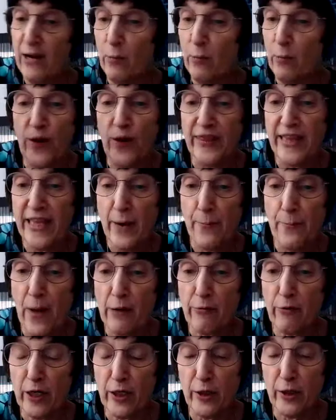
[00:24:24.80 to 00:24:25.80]
when the
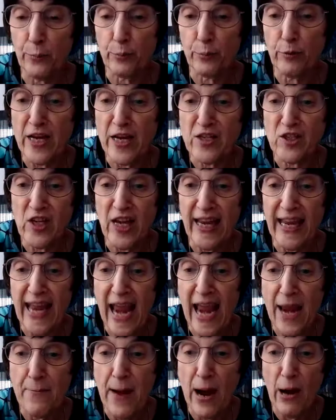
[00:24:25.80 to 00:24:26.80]
American pressing
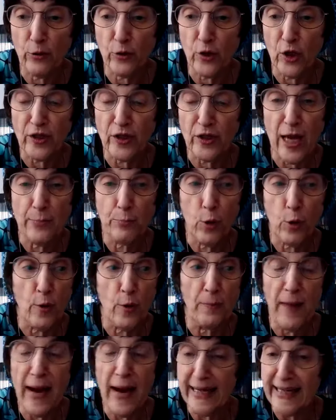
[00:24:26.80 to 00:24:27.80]
came out, that they'd
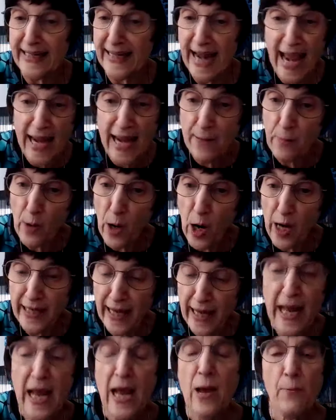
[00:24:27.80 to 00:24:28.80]
put my name
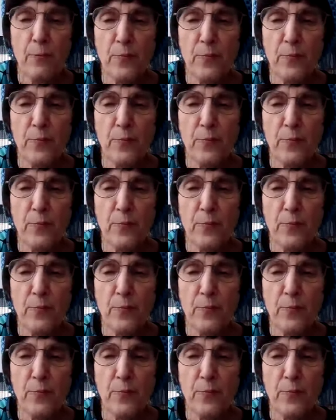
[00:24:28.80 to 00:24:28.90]
on it.